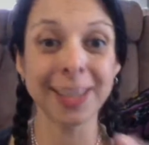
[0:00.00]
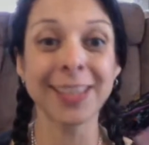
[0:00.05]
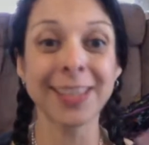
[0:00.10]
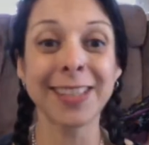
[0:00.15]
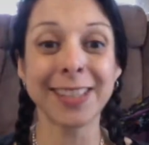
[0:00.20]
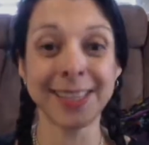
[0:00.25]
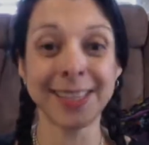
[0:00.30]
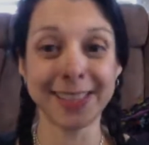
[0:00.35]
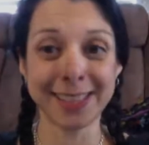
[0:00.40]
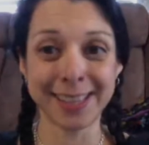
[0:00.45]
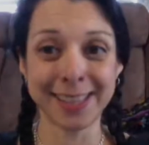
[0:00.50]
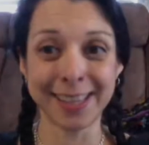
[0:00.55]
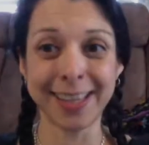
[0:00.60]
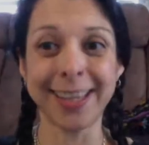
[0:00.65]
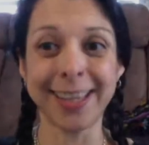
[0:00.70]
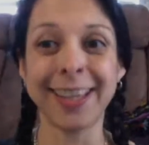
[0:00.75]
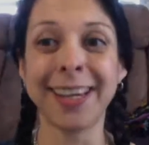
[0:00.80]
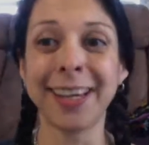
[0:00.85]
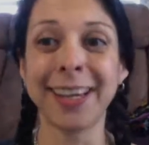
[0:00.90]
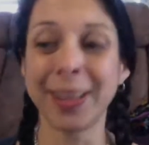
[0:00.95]
to
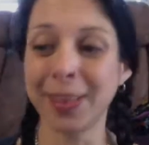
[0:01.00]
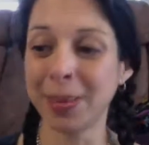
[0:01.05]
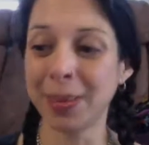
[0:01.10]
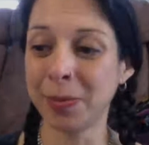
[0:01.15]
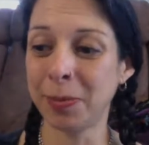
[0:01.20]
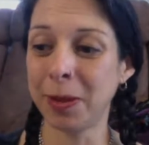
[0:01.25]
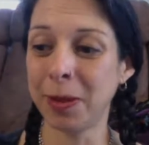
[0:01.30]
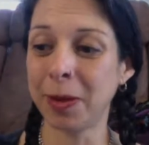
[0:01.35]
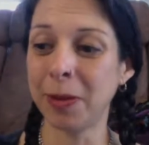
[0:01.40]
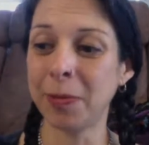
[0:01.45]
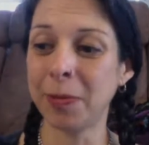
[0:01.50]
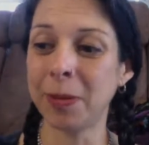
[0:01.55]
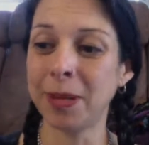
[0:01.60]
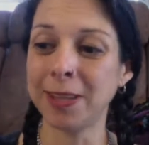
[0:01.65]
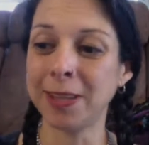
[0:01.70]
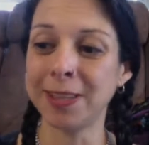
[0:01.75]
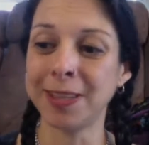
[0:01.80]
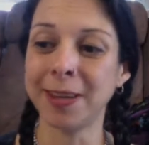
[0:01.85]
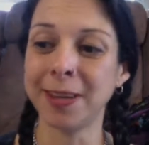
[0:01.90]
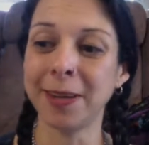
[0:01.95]
see the bigger
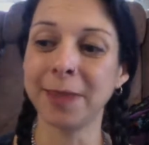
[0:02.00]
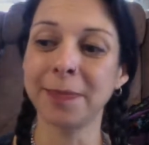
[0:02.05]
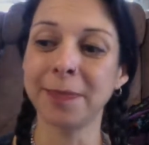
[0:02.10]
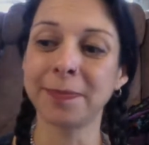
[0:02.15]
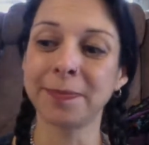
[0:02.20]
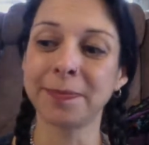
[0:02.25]
picture,